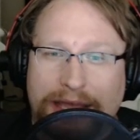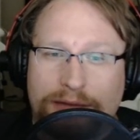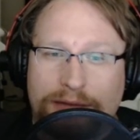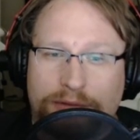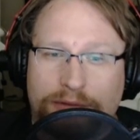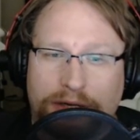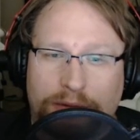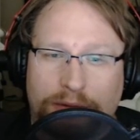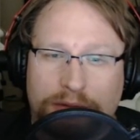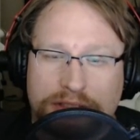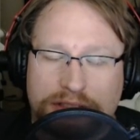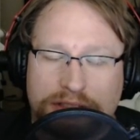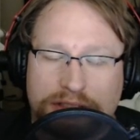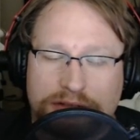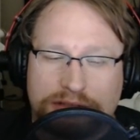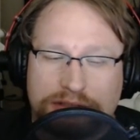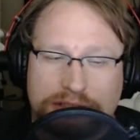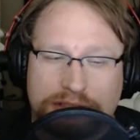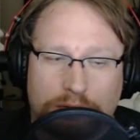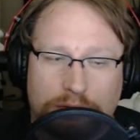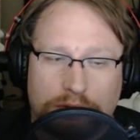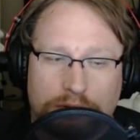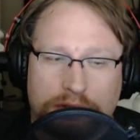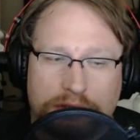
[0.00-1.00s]
bad when I went to
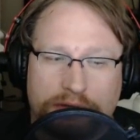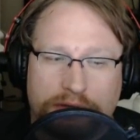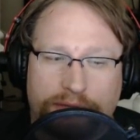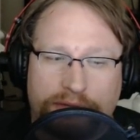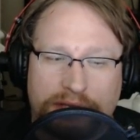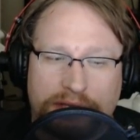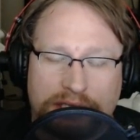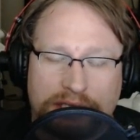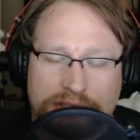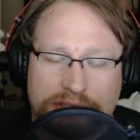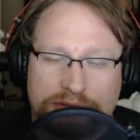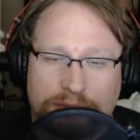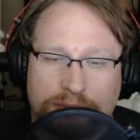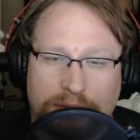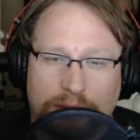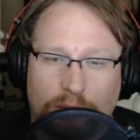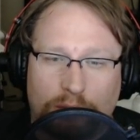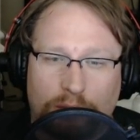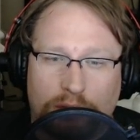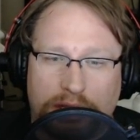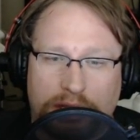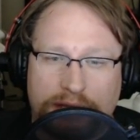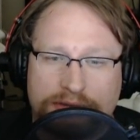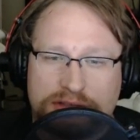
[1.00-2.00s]
go see Order of the Phoenix with
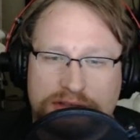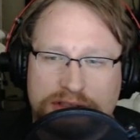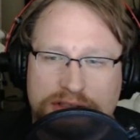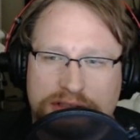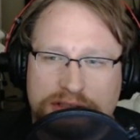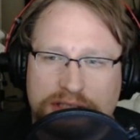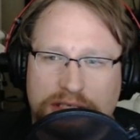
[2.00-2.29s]
my wife.